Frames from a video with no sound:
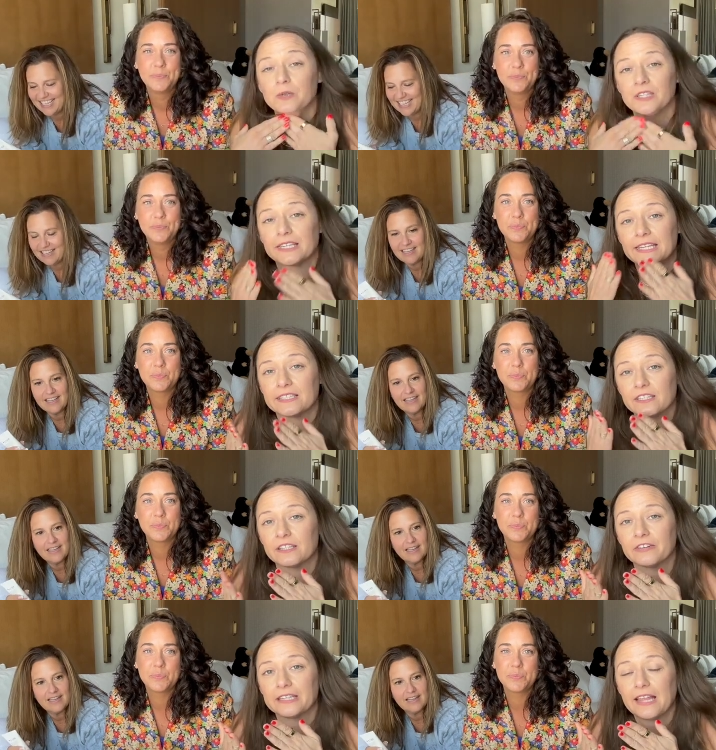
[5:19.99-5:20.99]
Speaker 1: we're looking into the
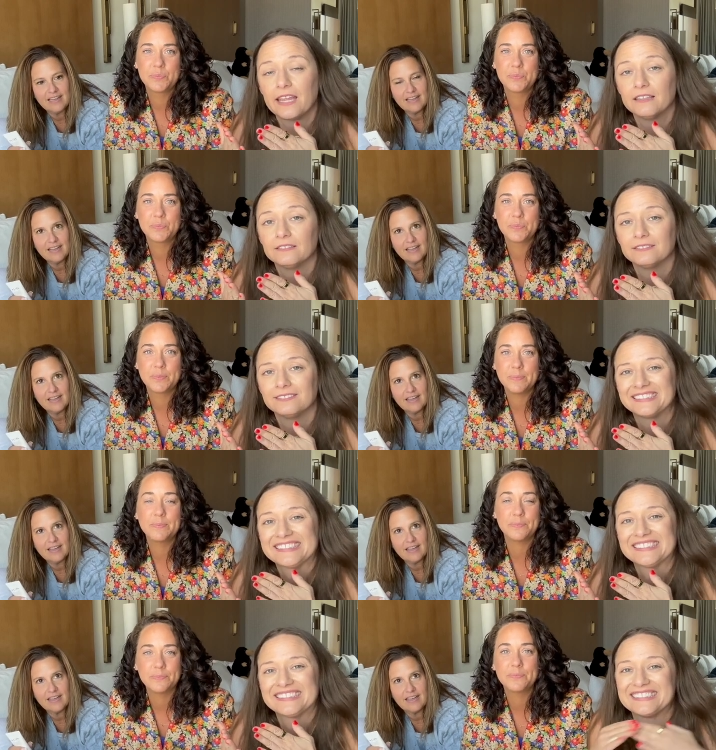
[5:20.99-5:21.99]
green light.
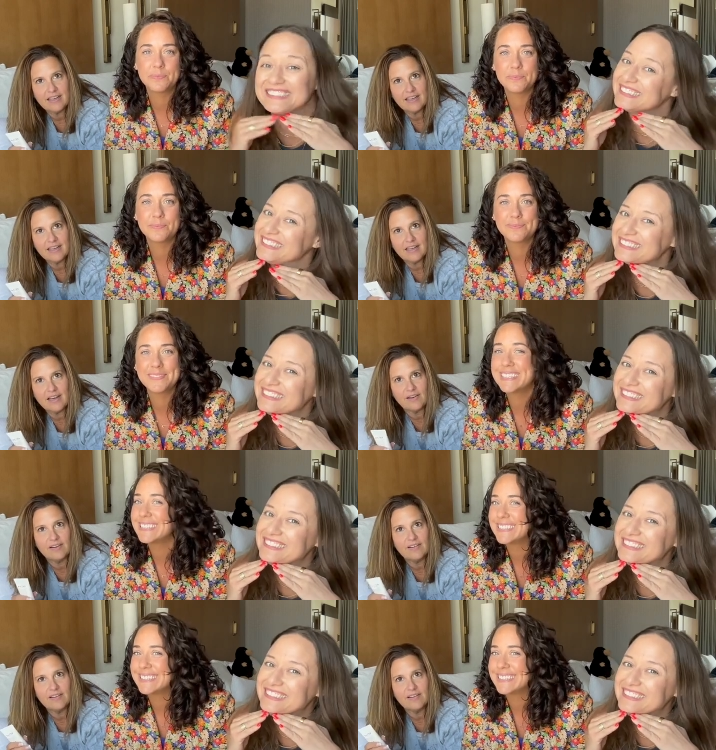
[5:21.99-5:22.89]
Oh,